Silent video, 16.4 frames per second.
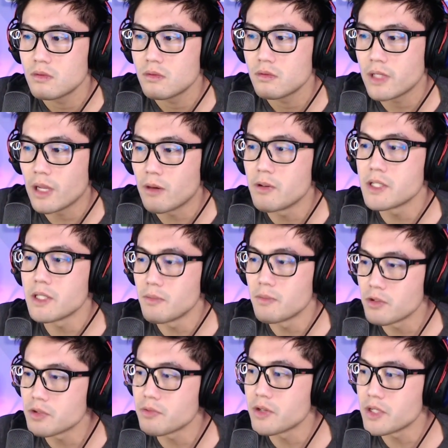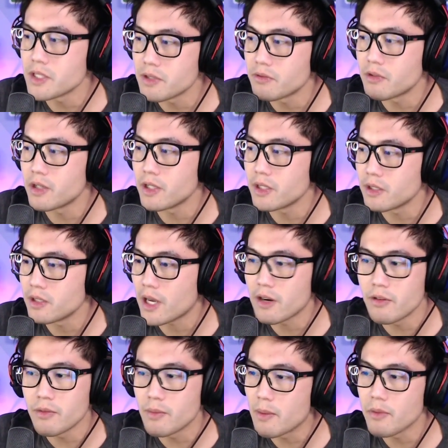That was the most recent one. I don't
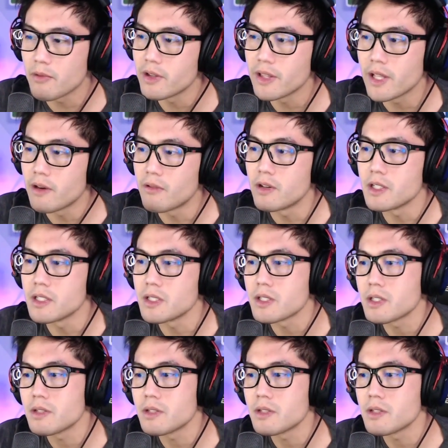remember when that was.